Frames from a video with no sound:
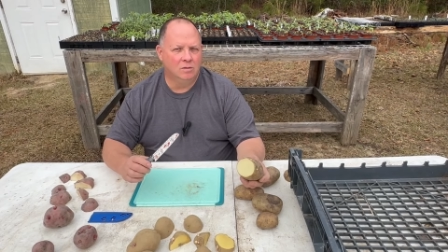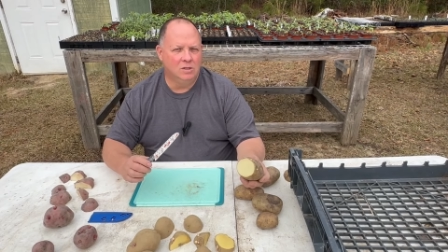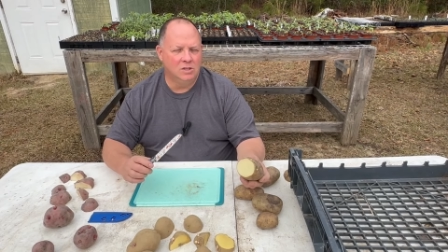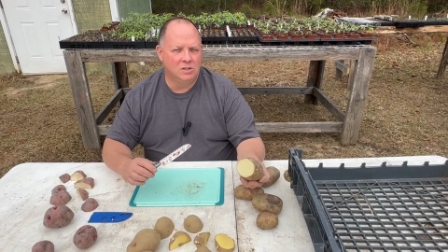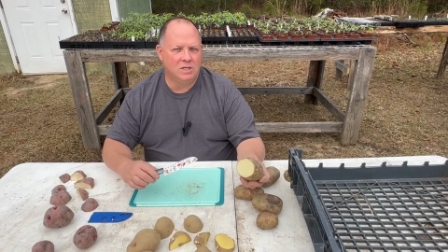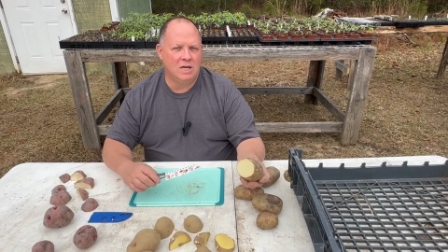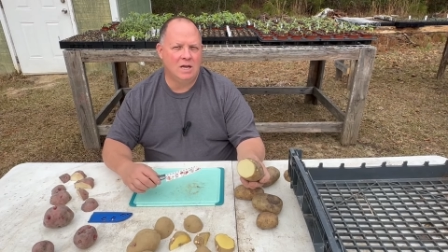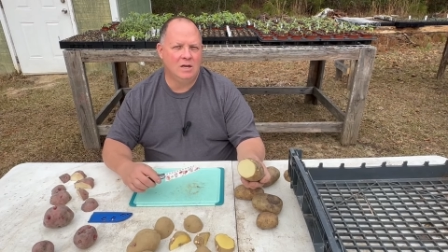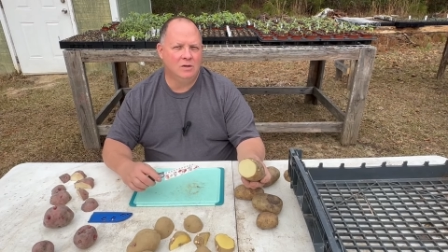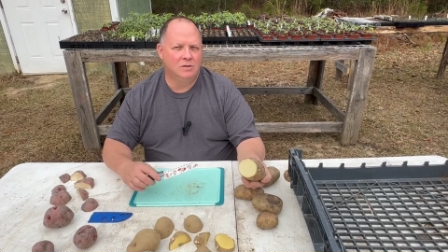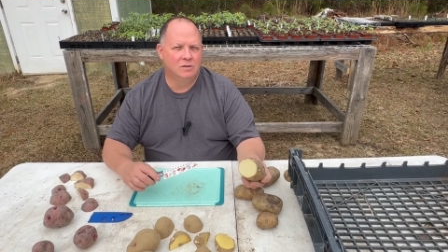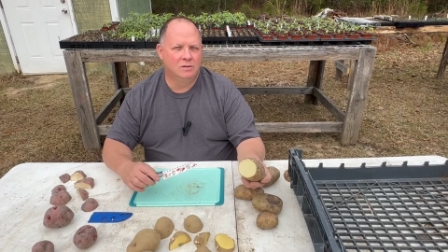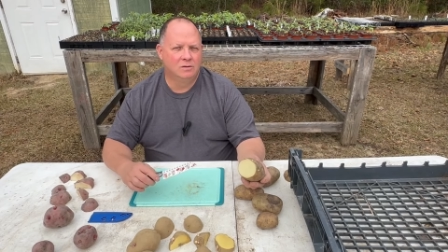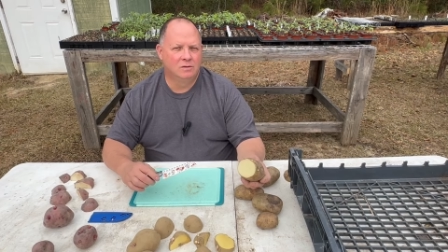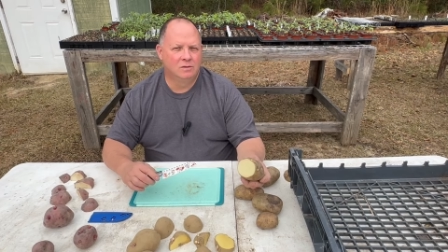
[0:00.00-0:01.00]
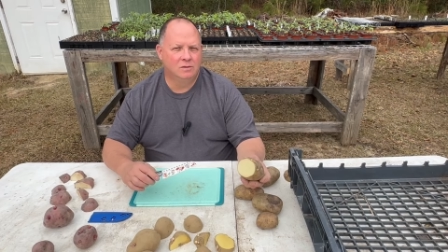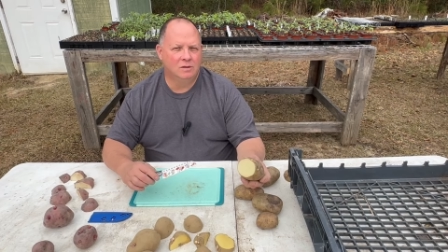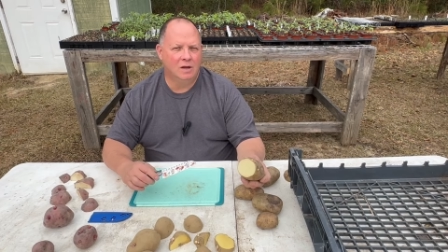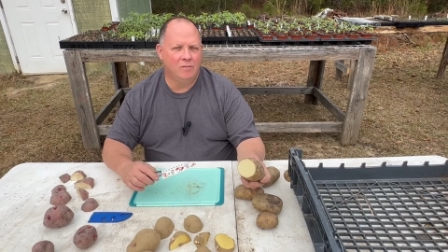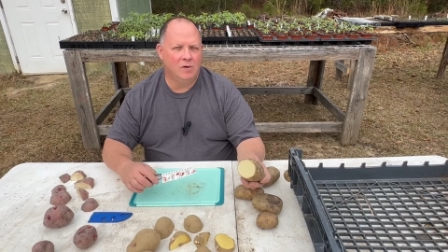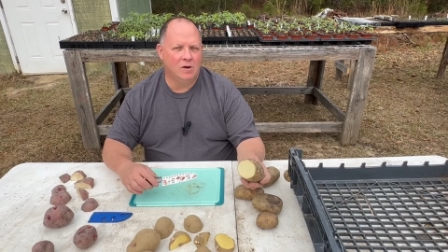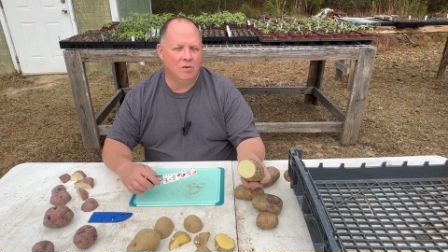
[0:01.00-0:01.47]
disease
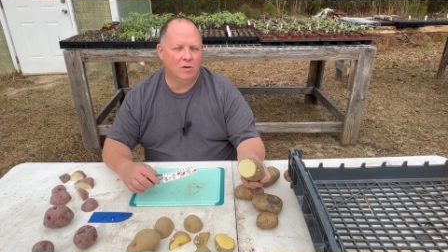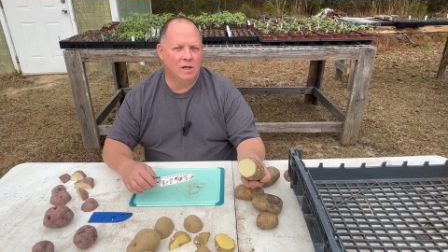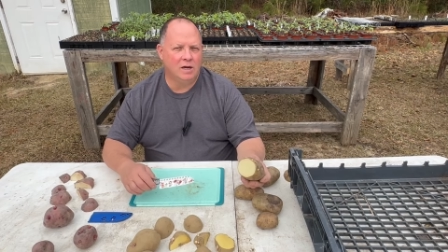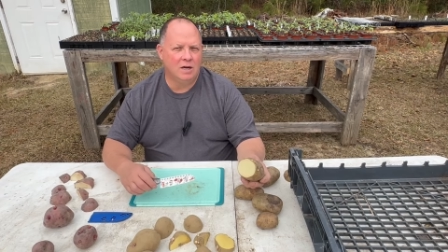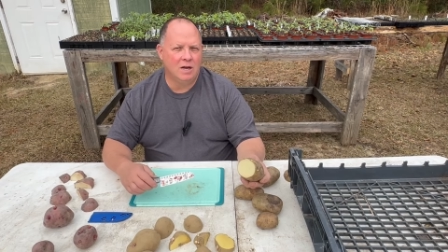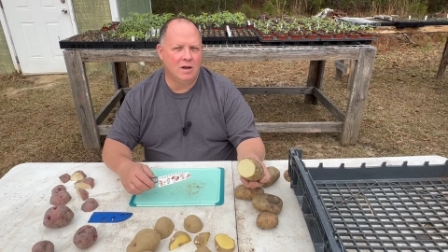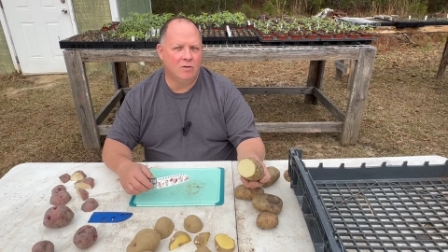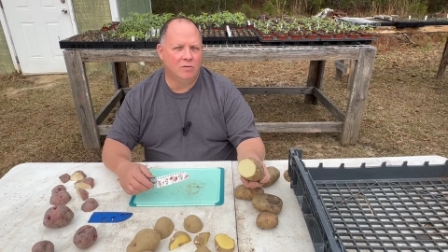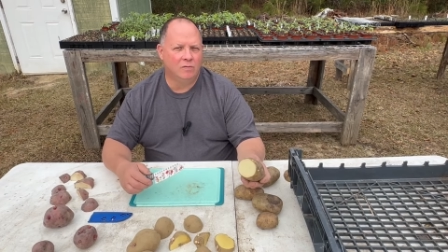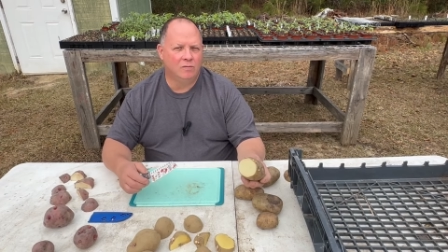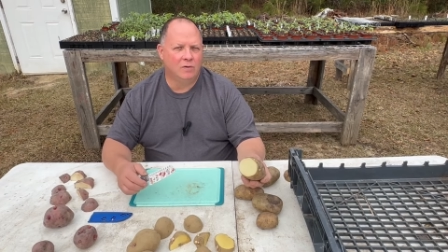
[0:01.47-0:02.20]
if you don't let it heal